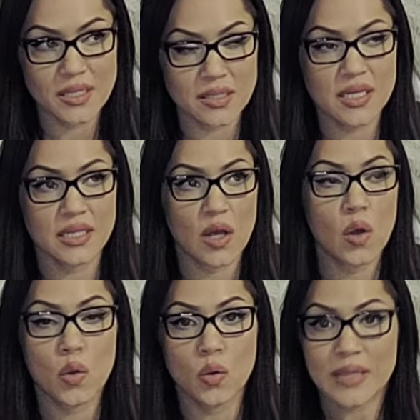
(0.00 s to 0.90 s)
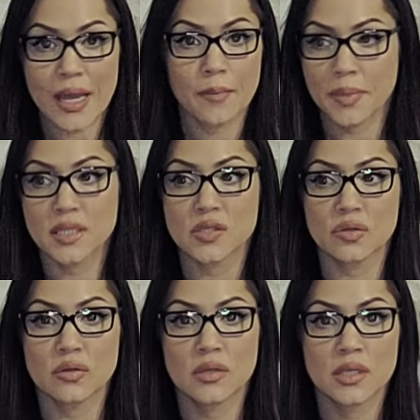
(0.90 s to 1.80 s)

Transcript: it's like the whole puzzle.